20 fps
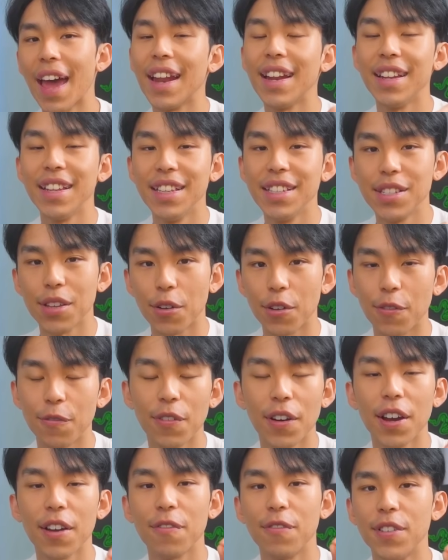
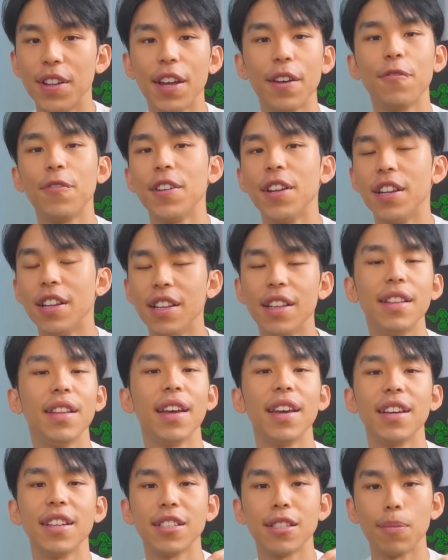ND75 definitely
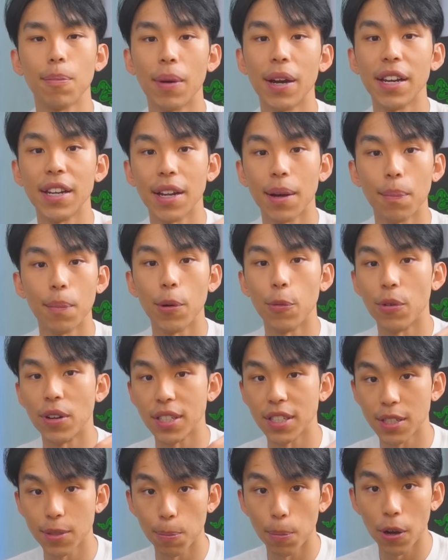takes my number
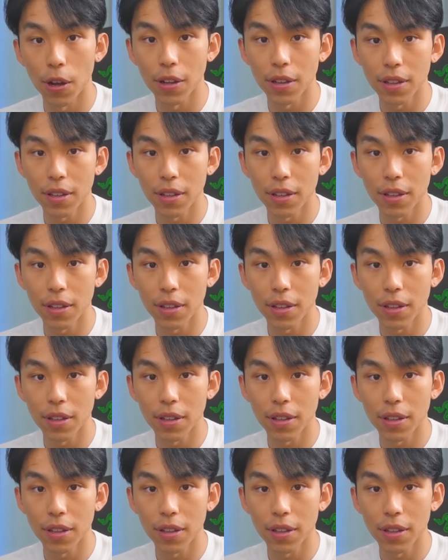one spot.